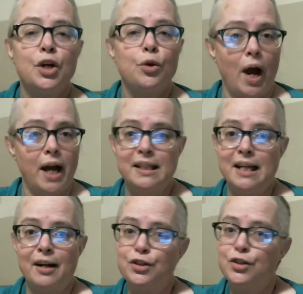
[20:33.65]
Write it
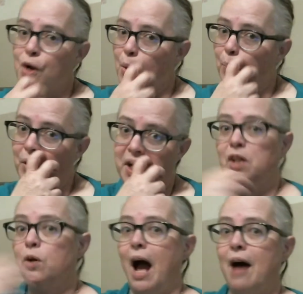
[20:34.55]
down in your notebook and
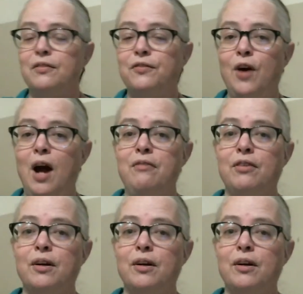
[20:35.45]
you'll have it forever.